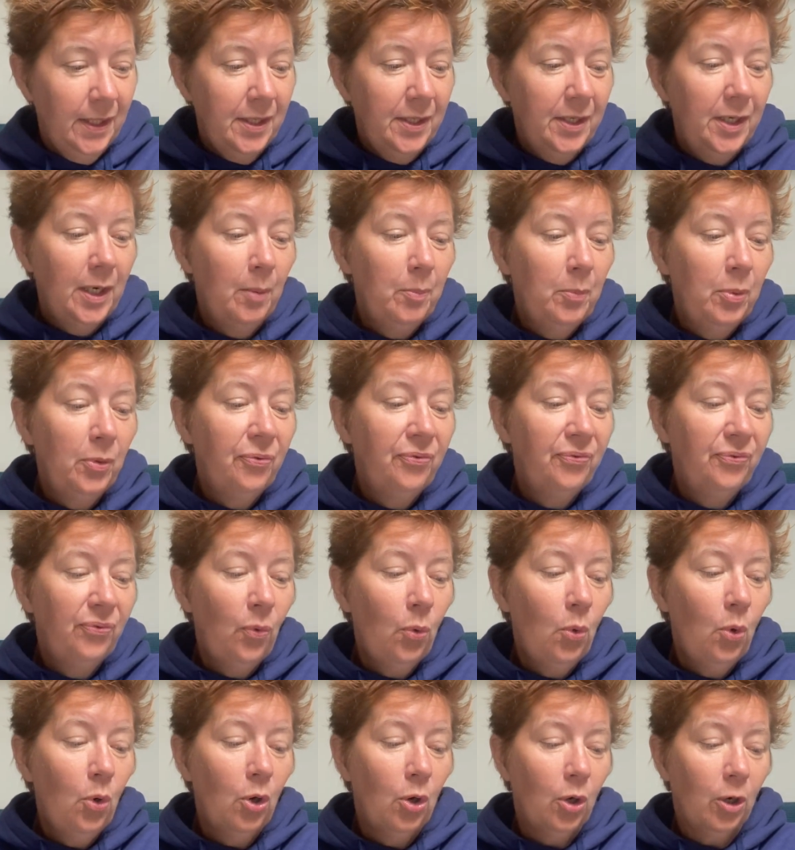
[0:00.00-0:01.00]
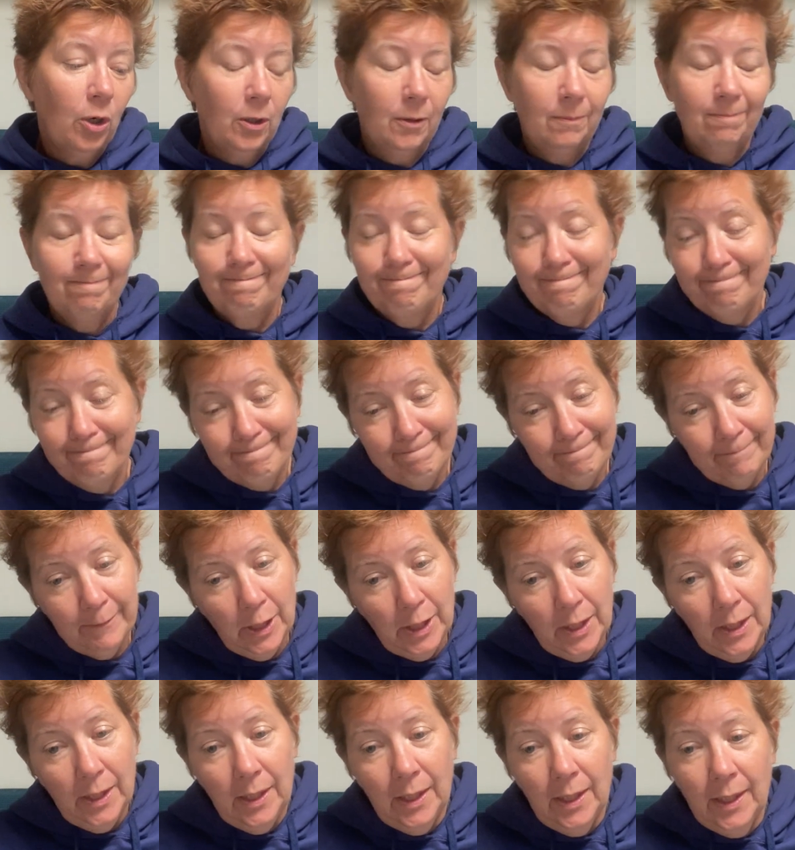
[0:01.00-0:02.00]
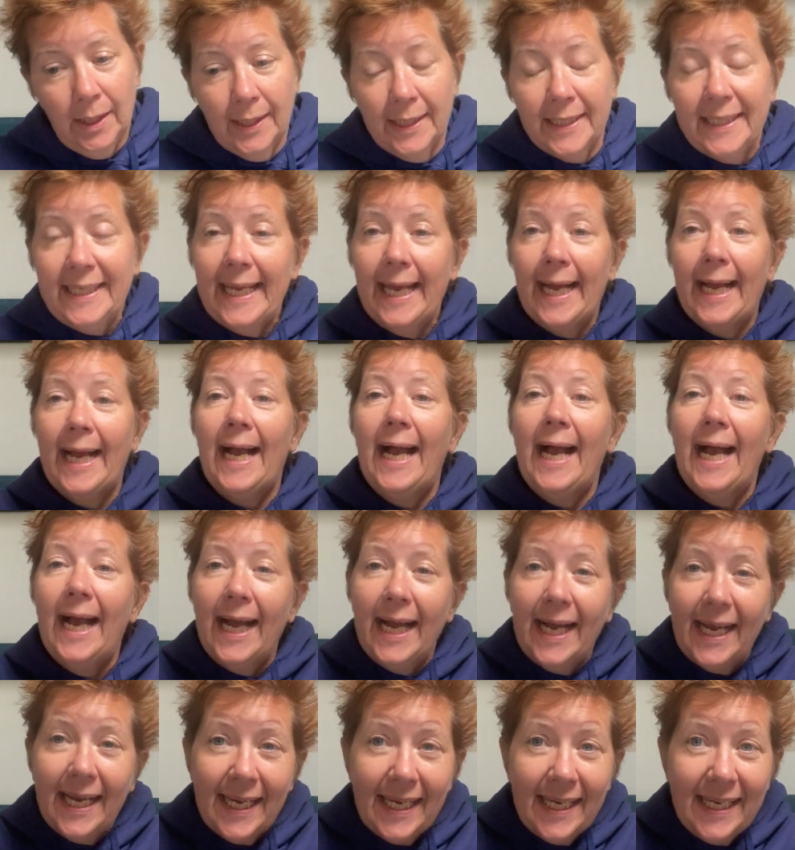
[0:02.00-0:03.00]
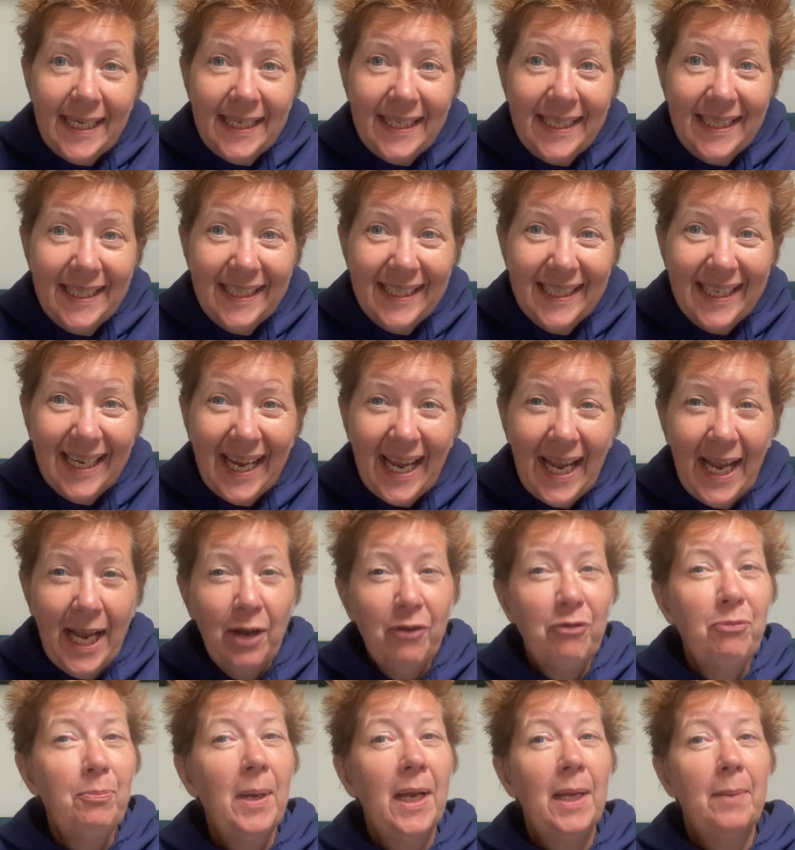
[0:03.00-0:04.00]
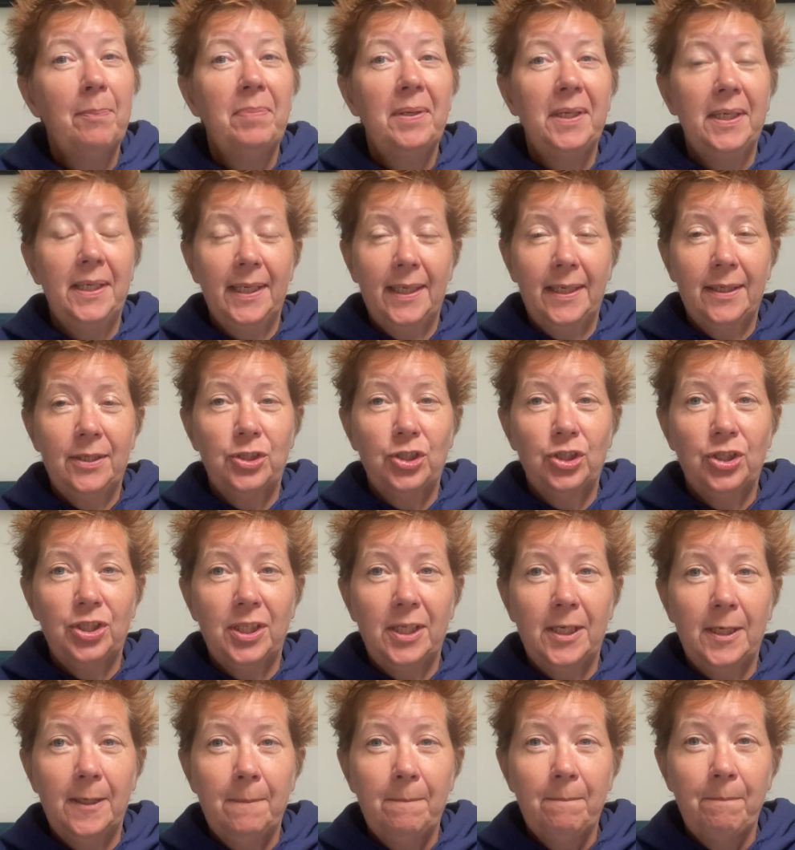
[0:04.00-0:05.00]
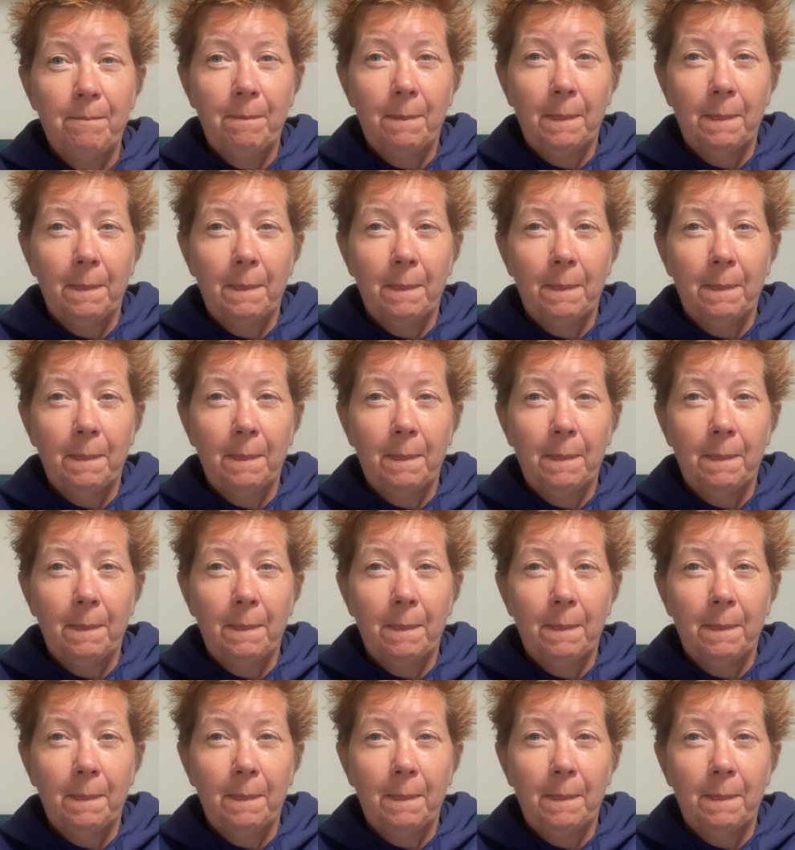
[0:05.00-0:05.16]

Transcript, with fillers: Number four, yeah, I have my PhD.